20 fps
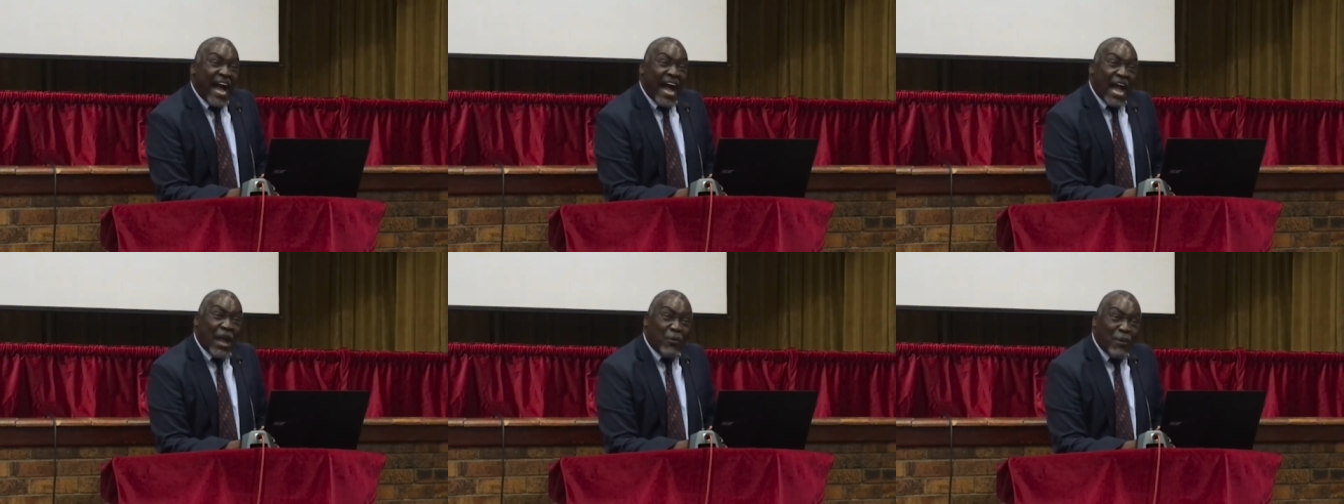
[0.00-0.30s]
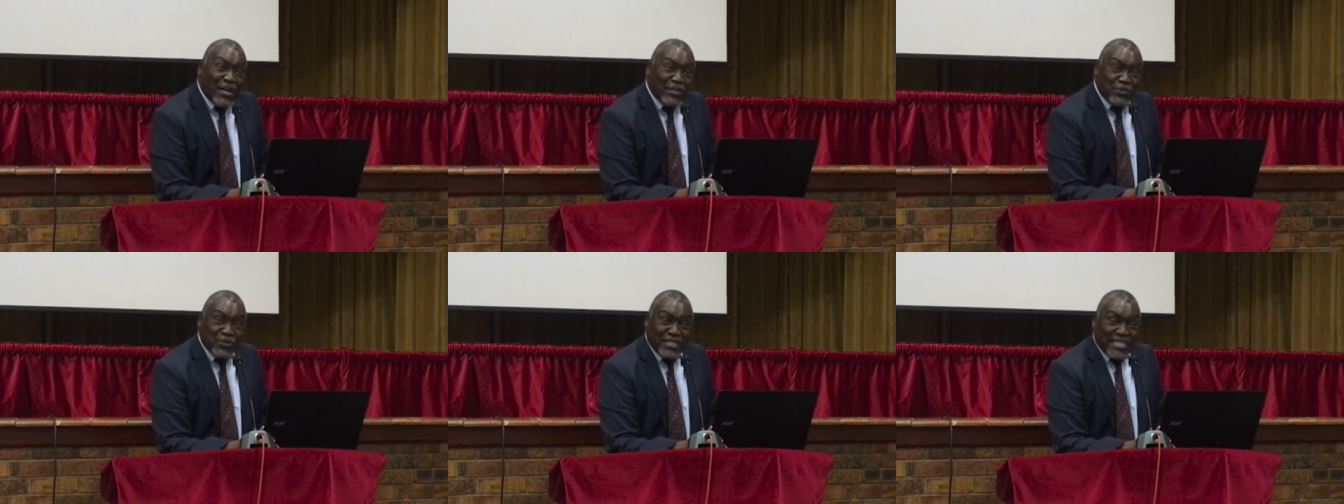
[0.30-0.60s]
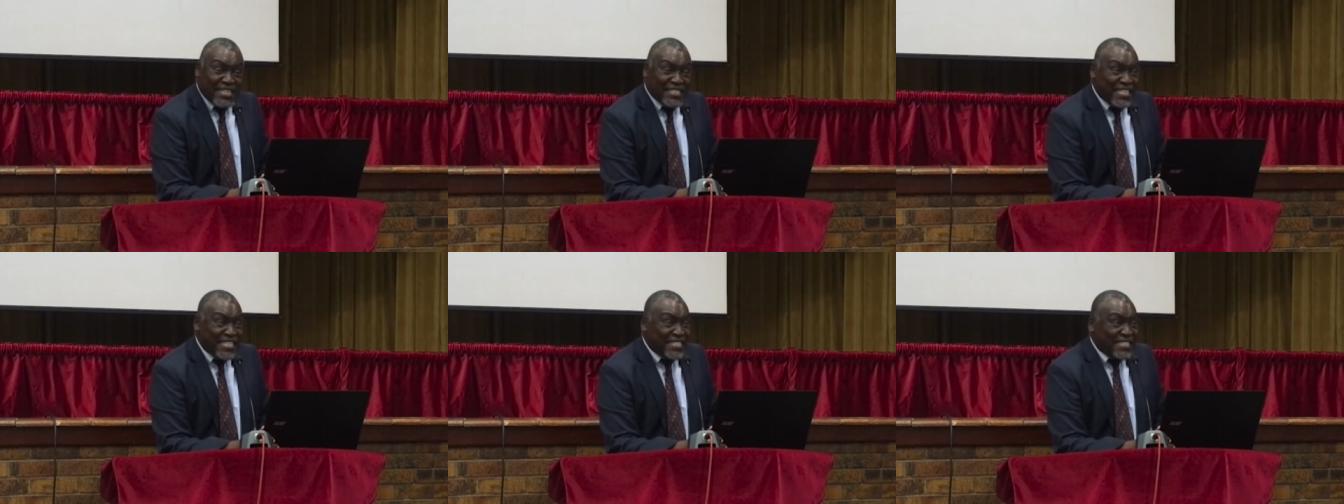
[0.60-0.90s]
I want to
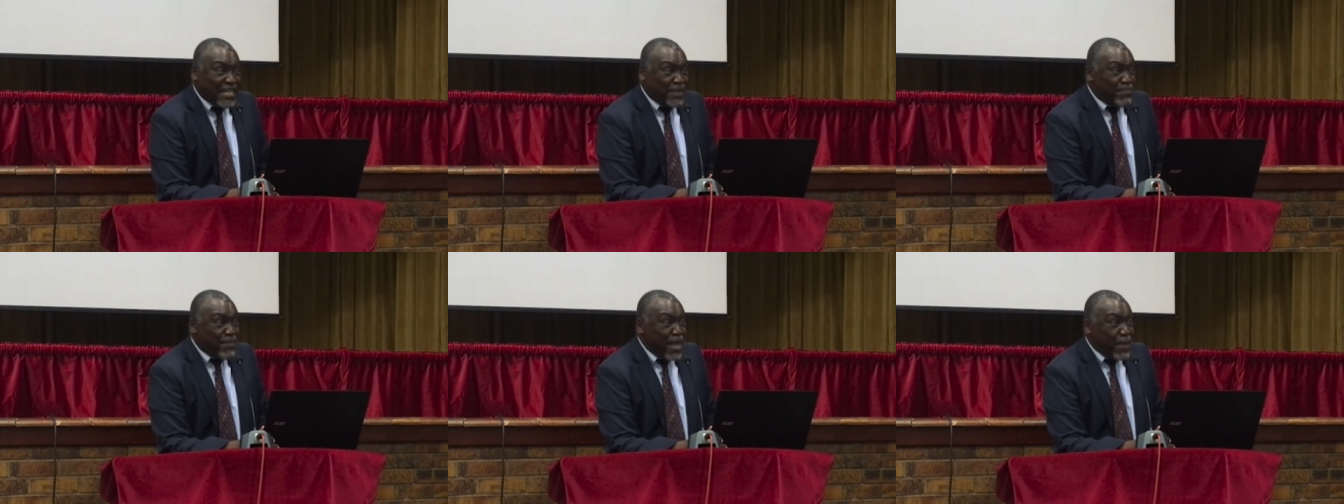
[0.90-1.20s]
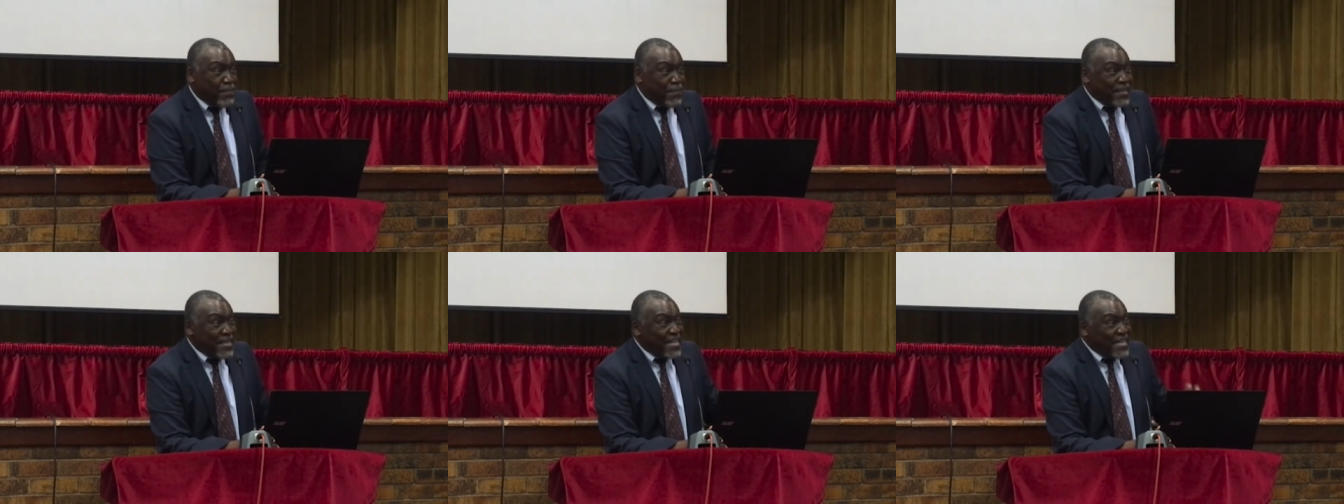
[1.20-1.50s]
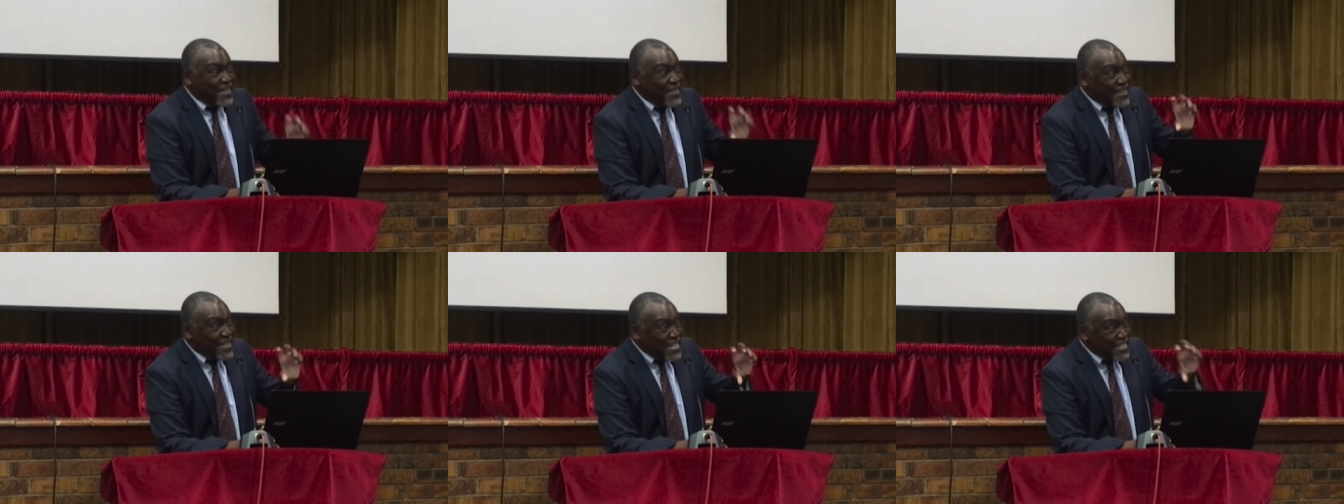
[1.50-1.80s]
suggest that maybe
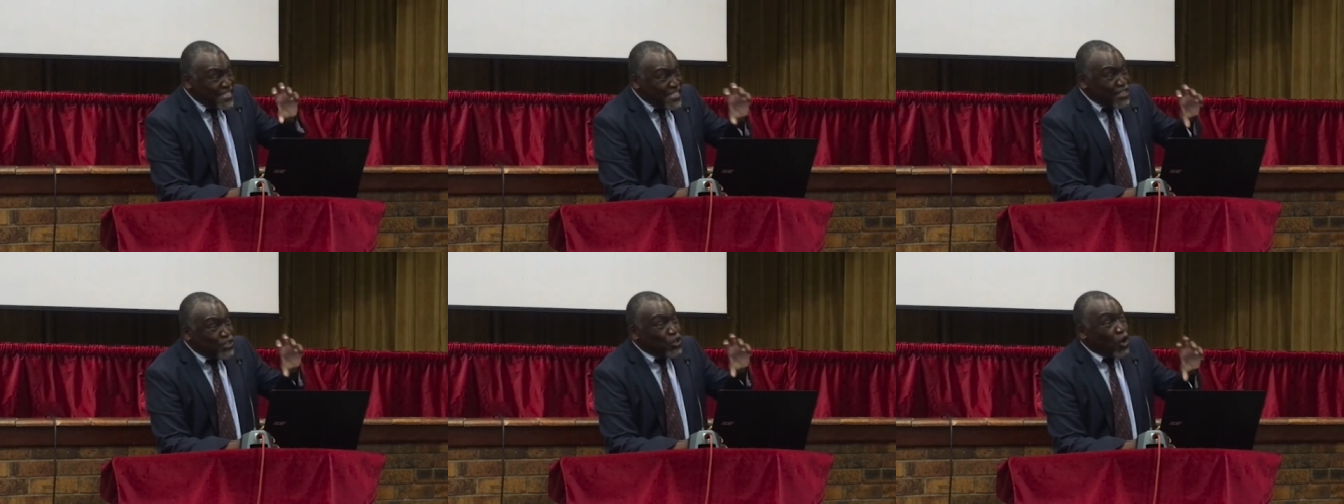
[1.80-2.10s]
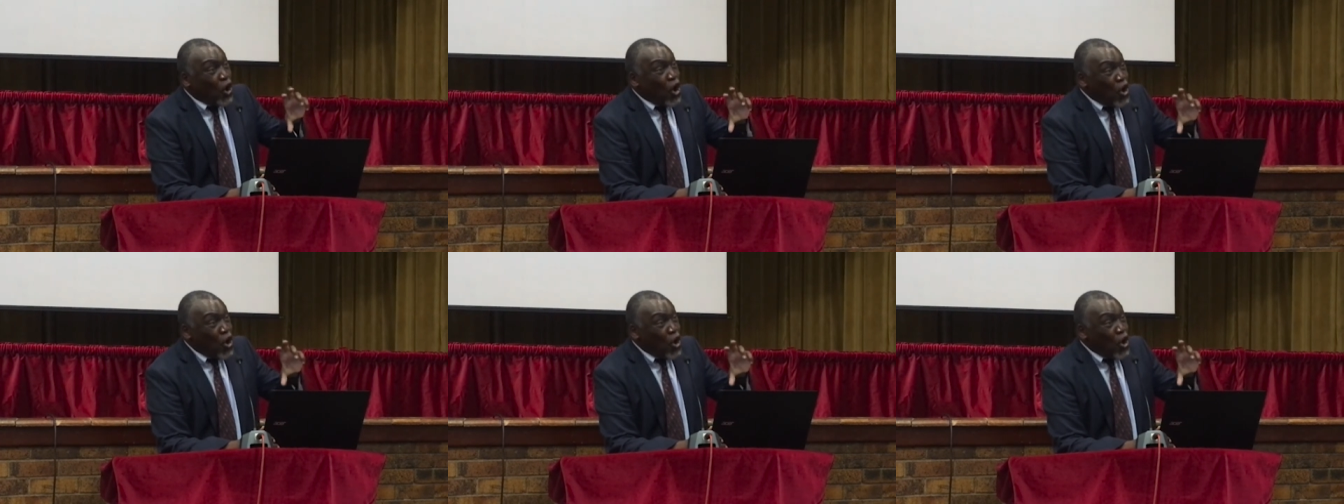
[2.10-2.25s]
this is